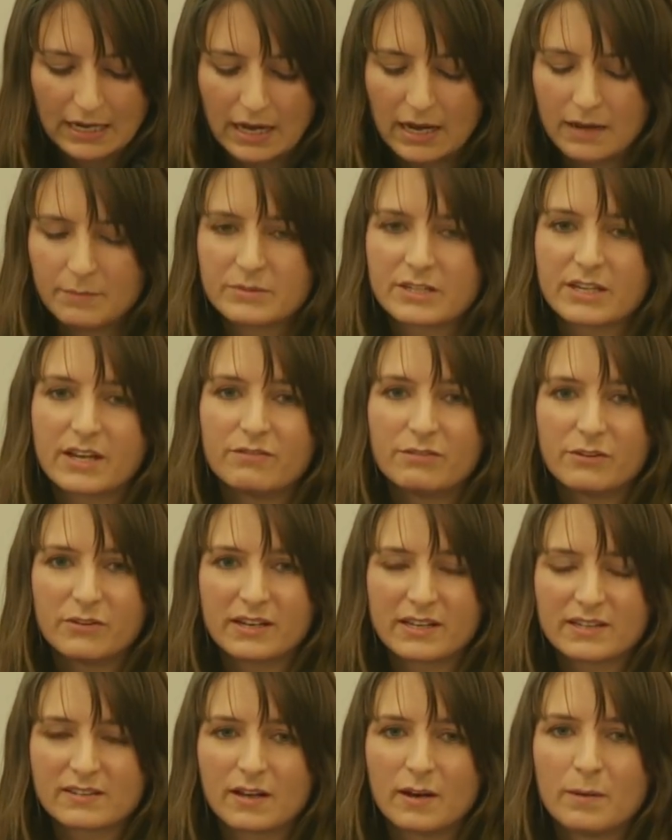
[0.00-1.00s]
To give you
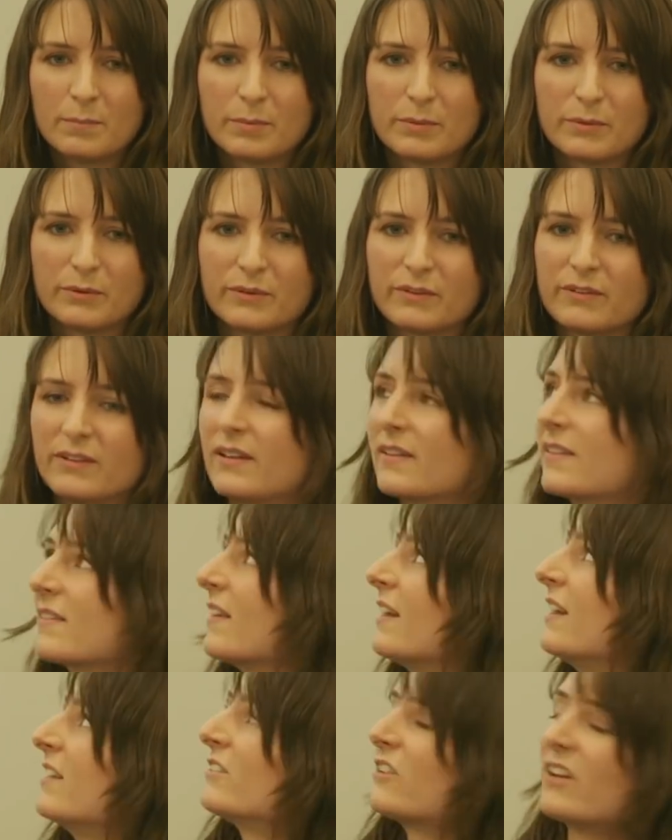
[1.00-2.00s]
an example,
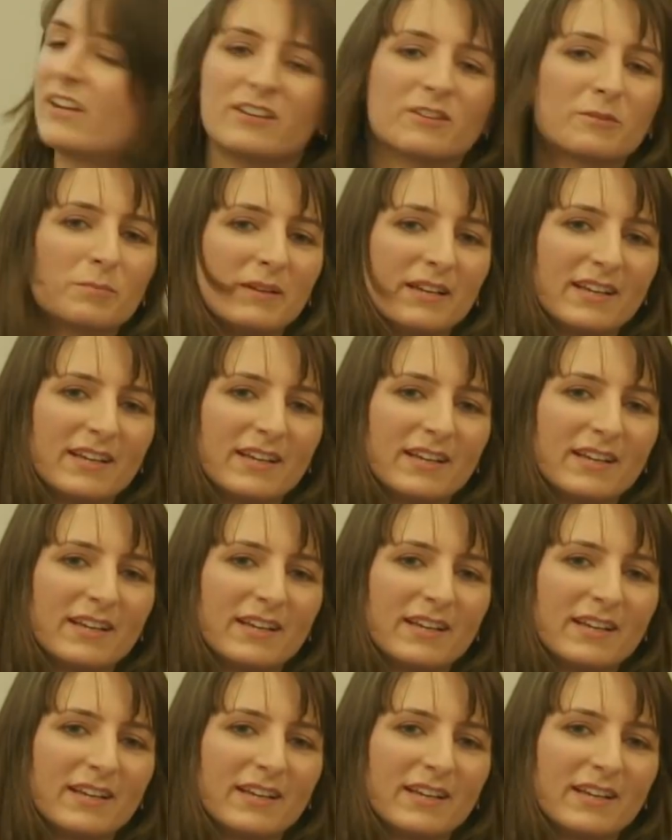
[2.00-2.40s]
slide change